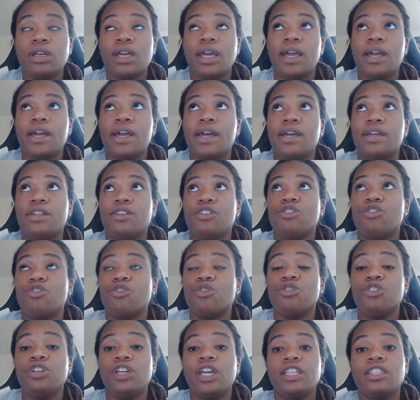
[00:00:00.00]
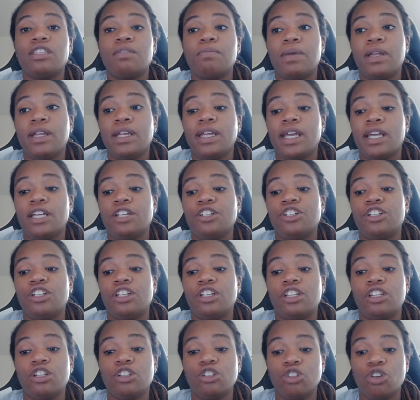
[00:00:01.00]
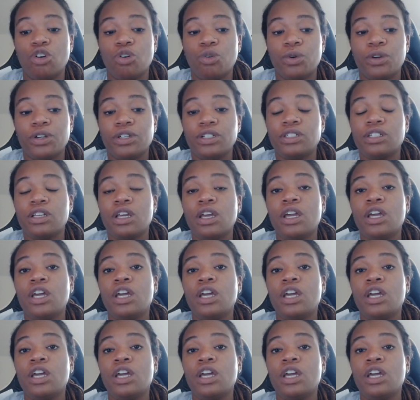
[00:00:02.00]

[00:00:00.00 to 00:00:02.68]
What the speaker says: and you know, you get the medication and it lowers,